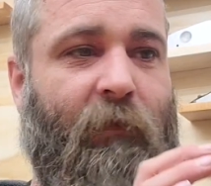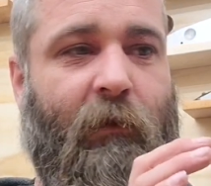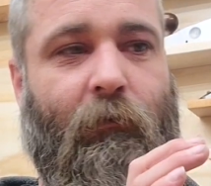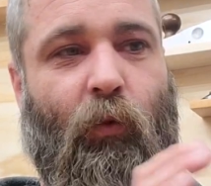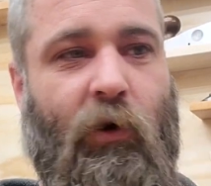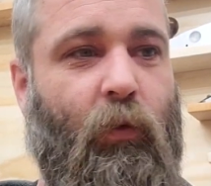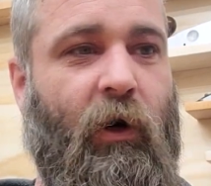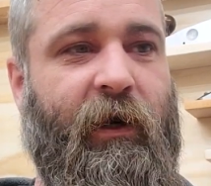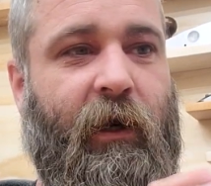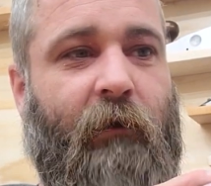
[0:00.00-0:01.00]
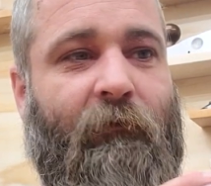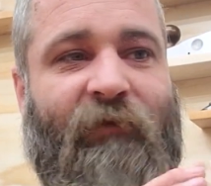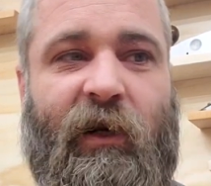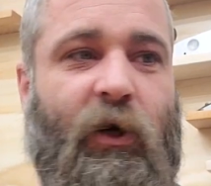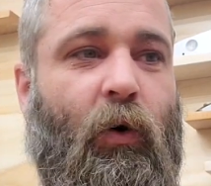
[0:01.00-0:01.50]
woodworking
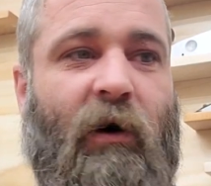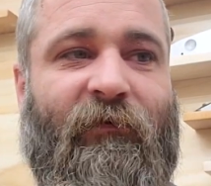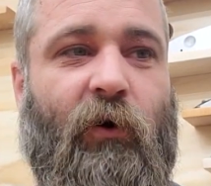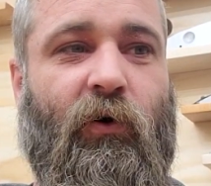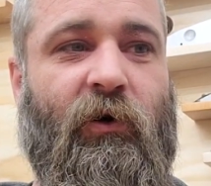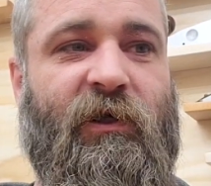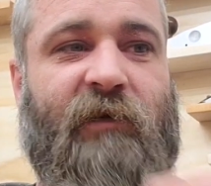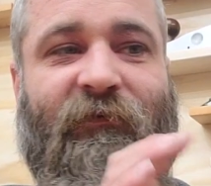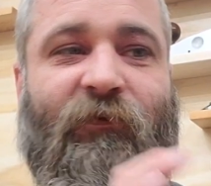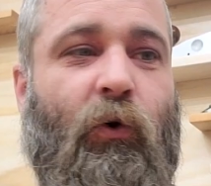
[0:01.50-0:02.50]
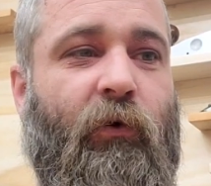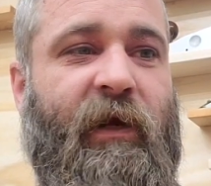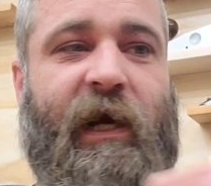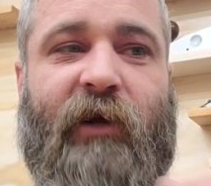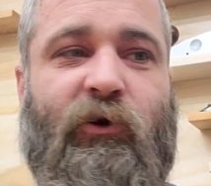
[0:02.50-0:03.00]
video of yours for
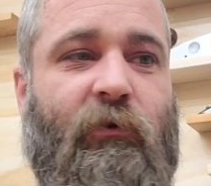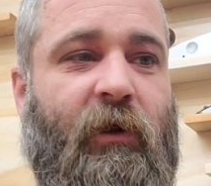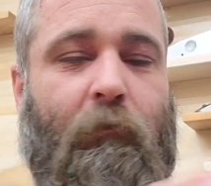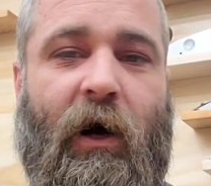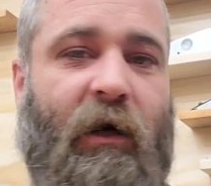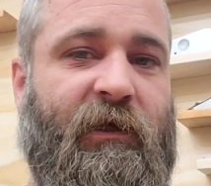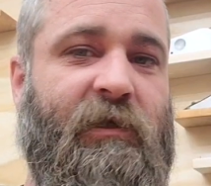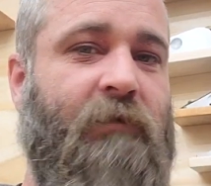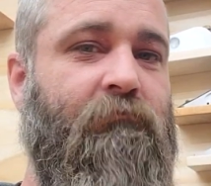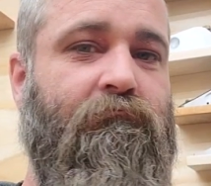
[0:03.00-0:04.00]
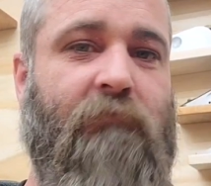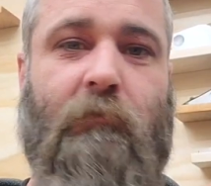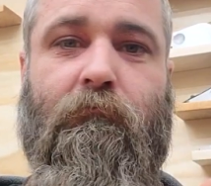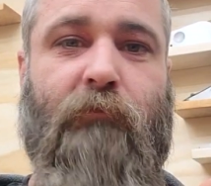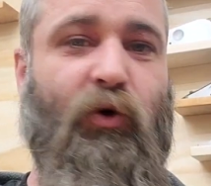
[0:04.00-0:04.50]
the box
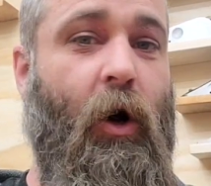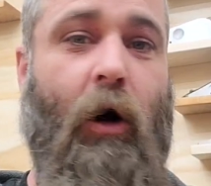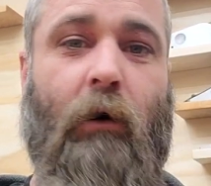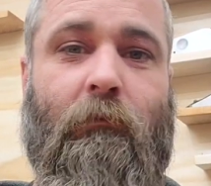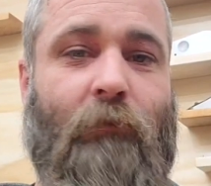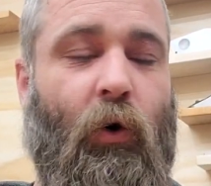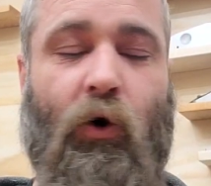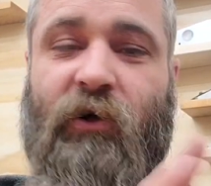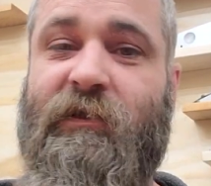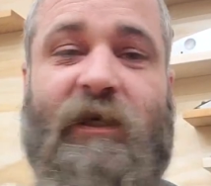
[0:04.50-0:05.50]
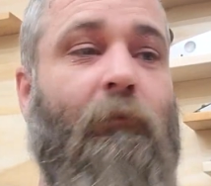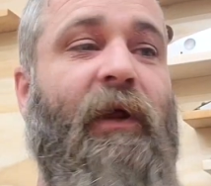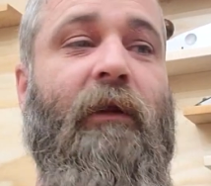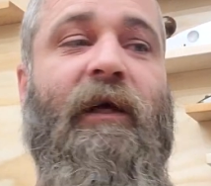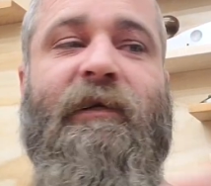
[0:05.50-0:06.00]
draw, or
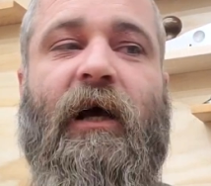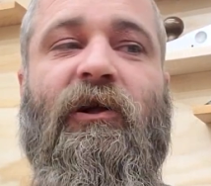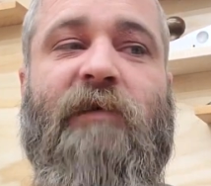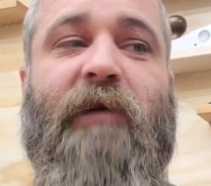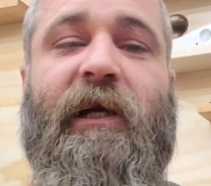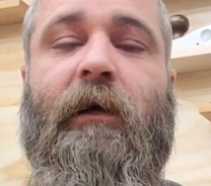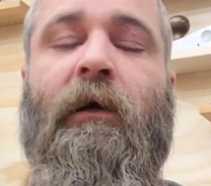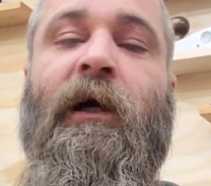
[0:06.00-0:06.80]
something that tells me